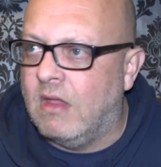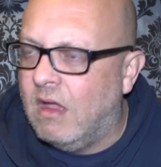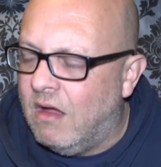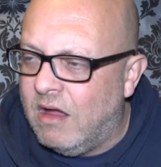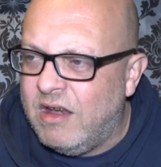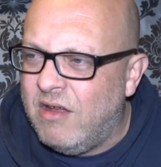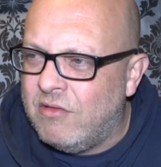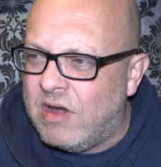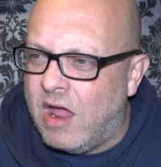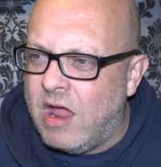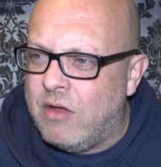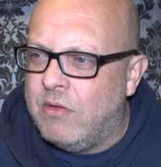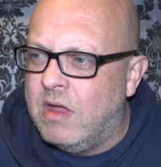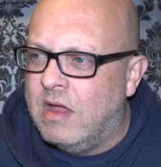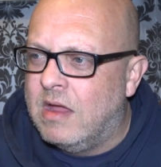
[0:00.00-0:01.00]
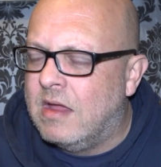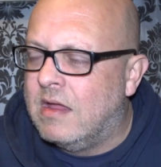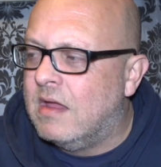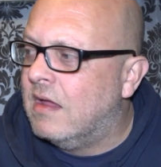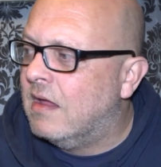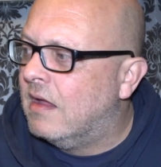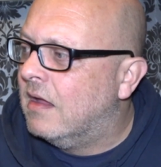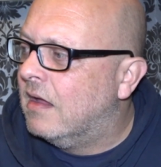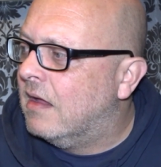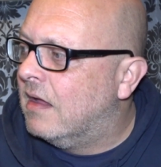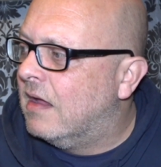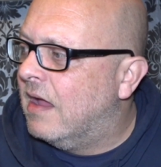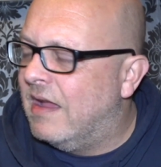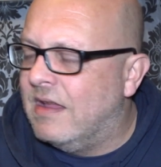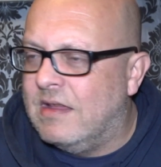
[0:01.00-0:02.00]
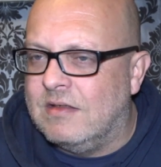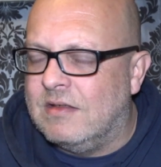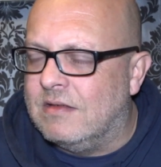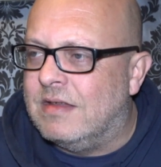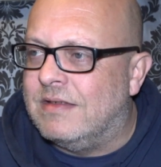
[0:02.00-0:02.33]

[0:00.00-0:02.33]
I don't know, it,